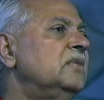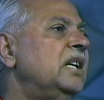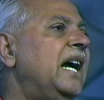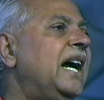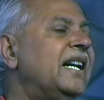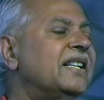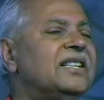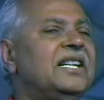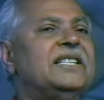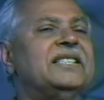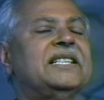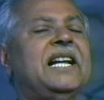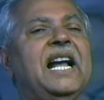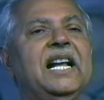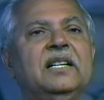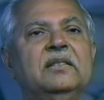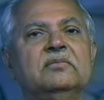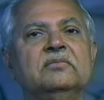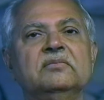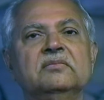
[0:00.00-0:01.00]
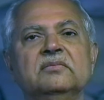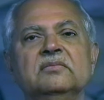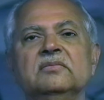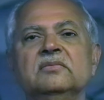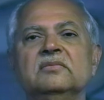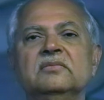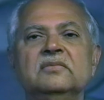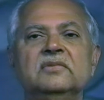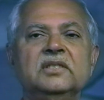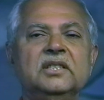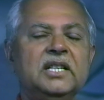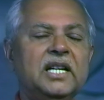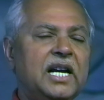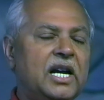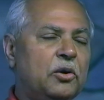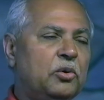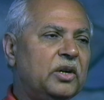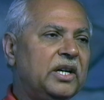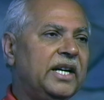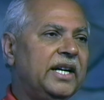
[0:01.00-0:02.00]
At that time,
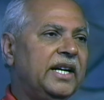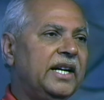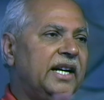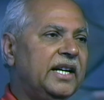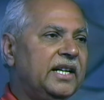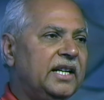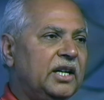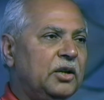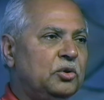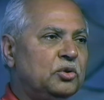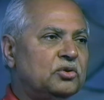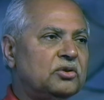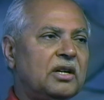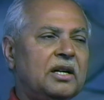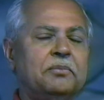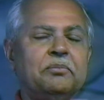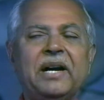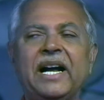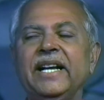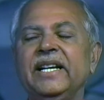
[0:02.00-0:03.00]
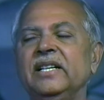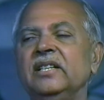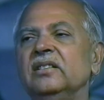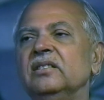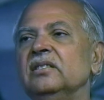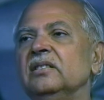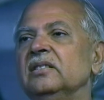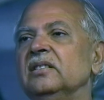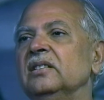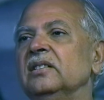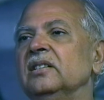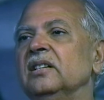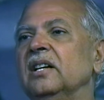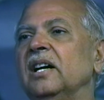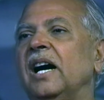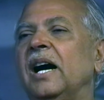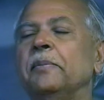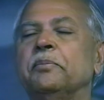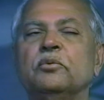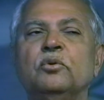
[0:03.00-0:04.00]
every individual mind,
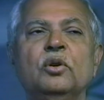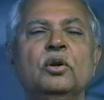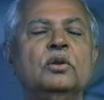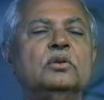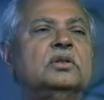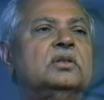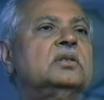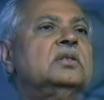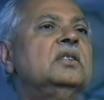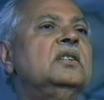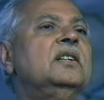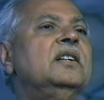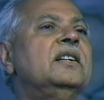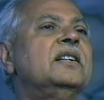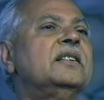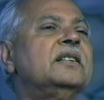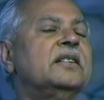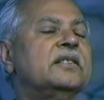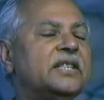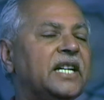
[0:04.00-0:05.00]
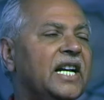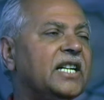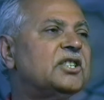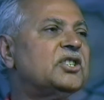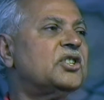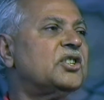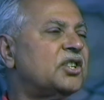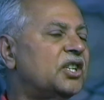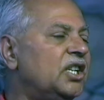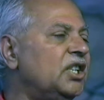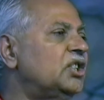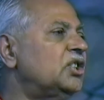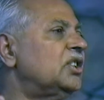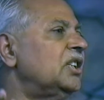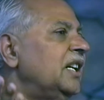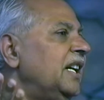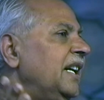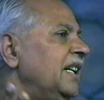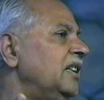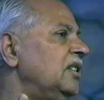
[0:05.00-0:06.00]
of course, takes rest
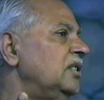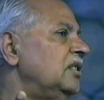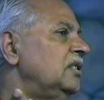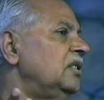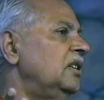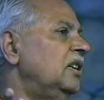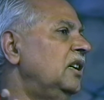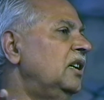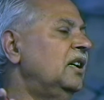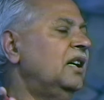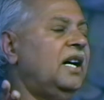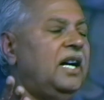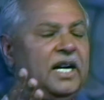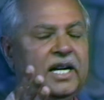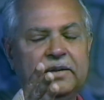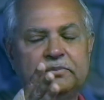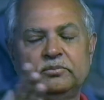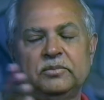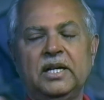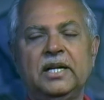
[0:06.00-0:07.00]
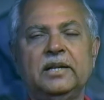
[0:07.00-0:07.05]
in, um,